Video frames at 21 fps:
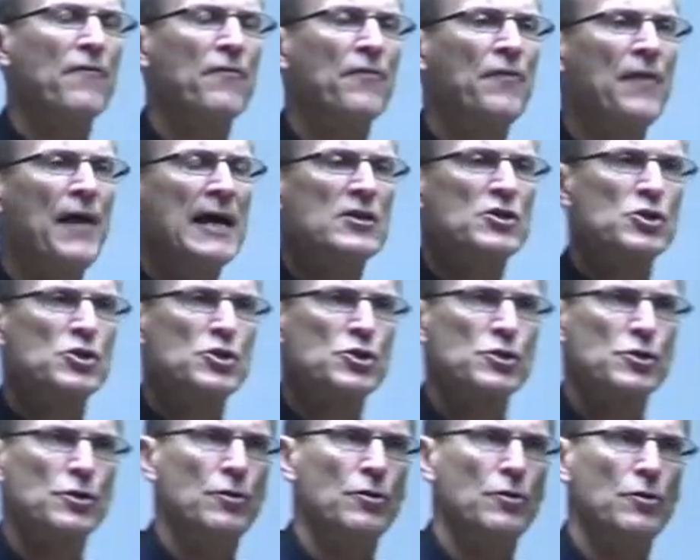
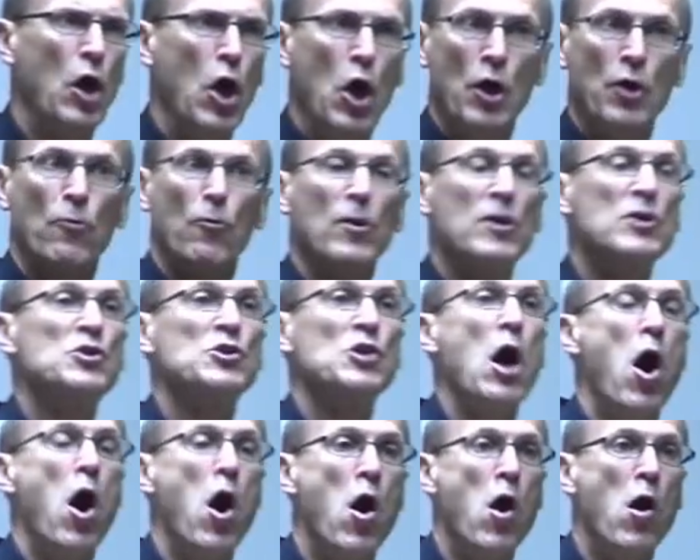that's
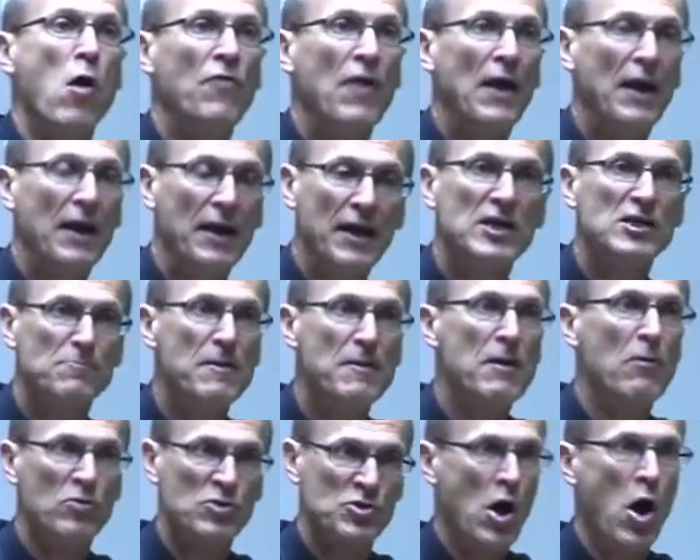unresolved that needs to be
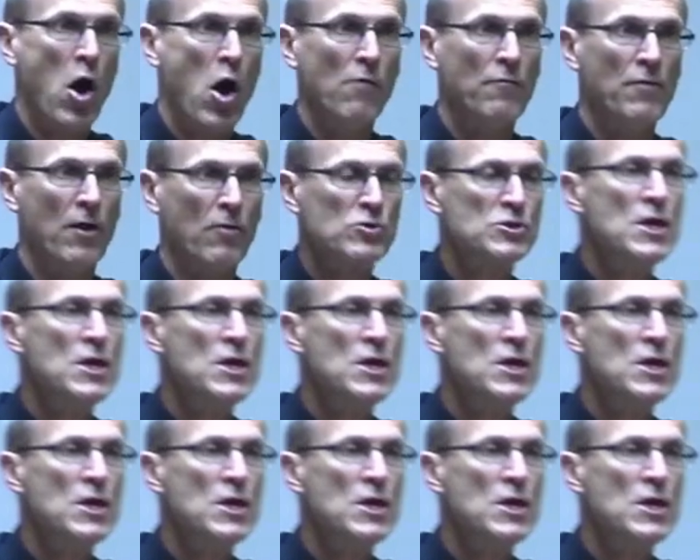resolved. There's,